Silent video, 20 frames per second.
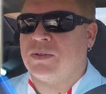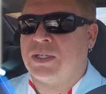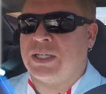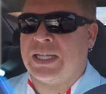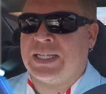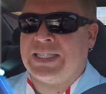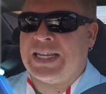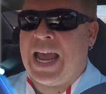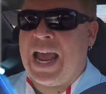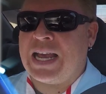
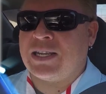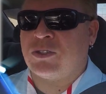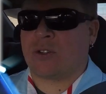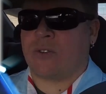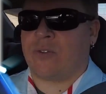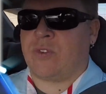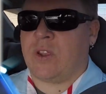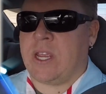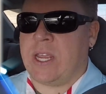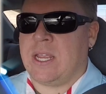
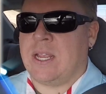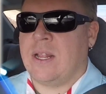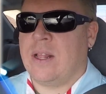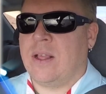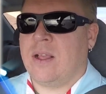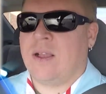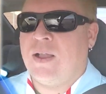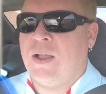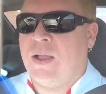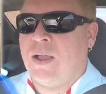Catastrophe
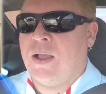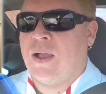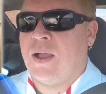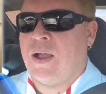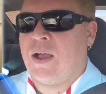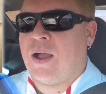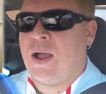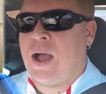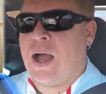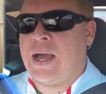
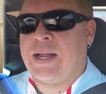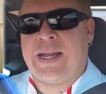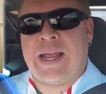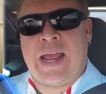on